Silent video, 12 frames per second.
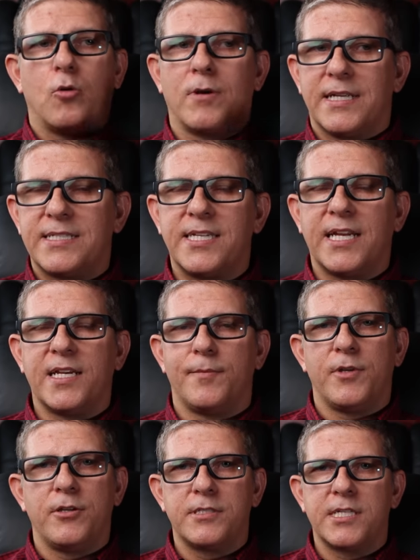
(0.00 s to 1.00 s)
or listening to
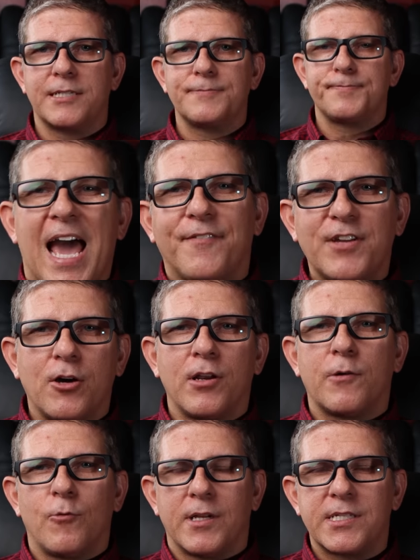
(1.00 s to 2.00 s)
music, having
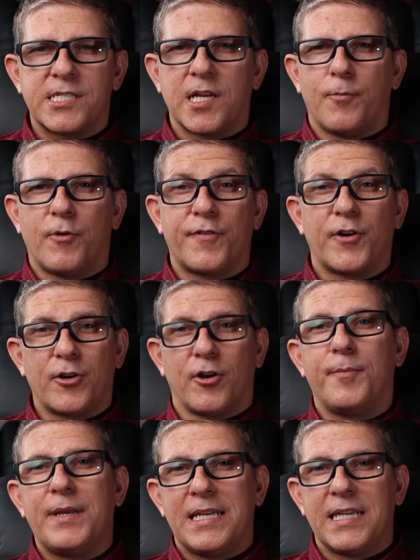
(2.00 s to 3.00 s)
only one subwoofer, you're
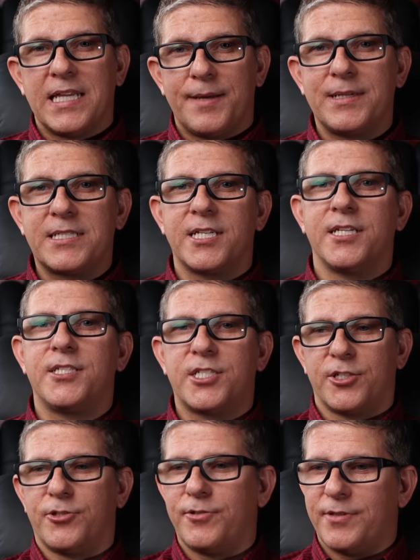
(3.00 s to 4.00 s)
gonna be limited
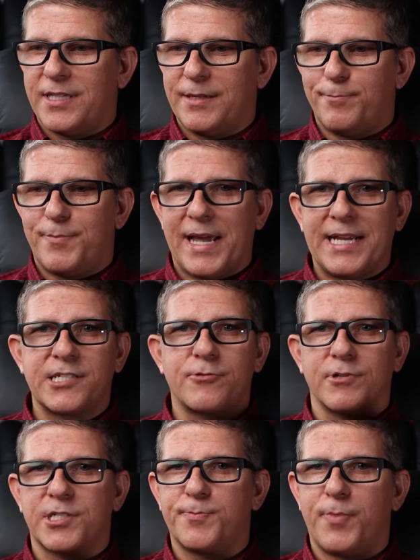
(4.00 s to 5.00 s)
to the
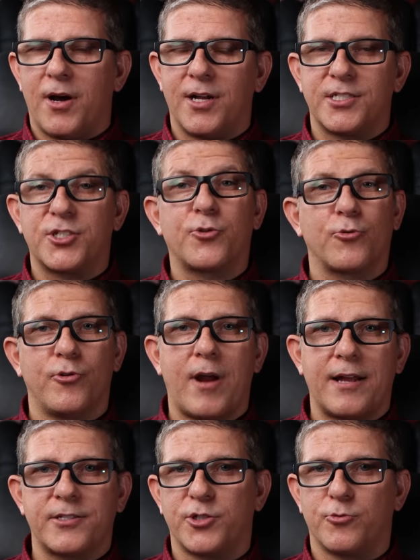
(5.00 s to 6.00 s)
bass response
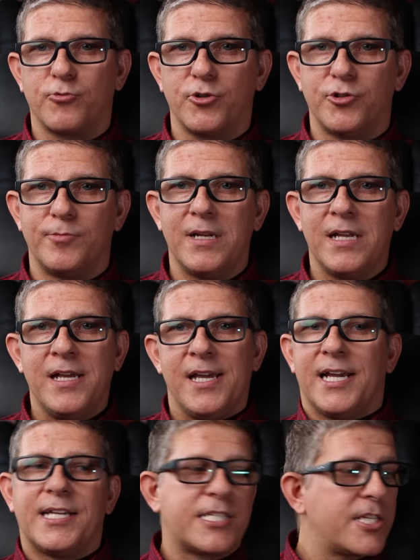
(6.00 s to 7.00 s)
throughout your room.
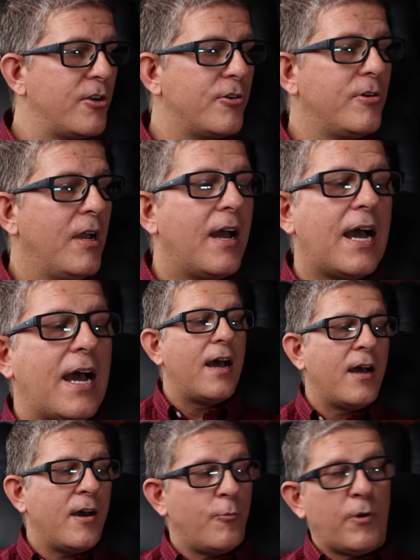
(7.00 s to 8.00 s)
And so
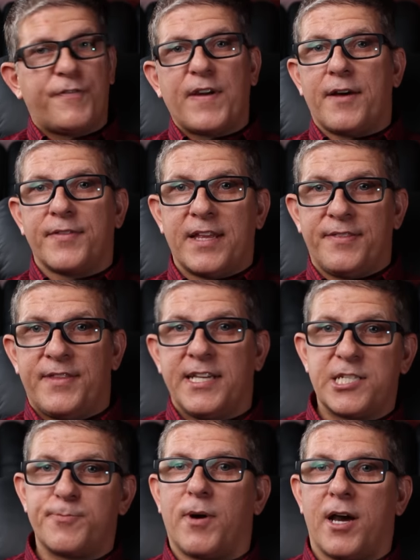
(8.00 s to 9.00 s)
we found that
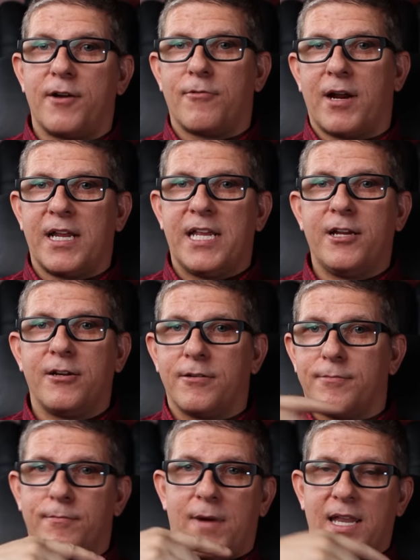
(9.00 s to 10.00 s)
this spot right
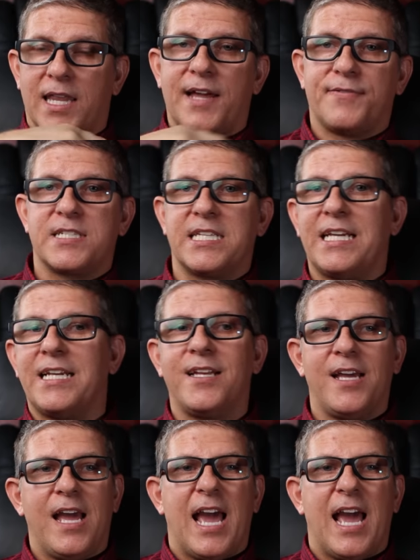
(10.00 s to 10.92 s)
here, my left seat,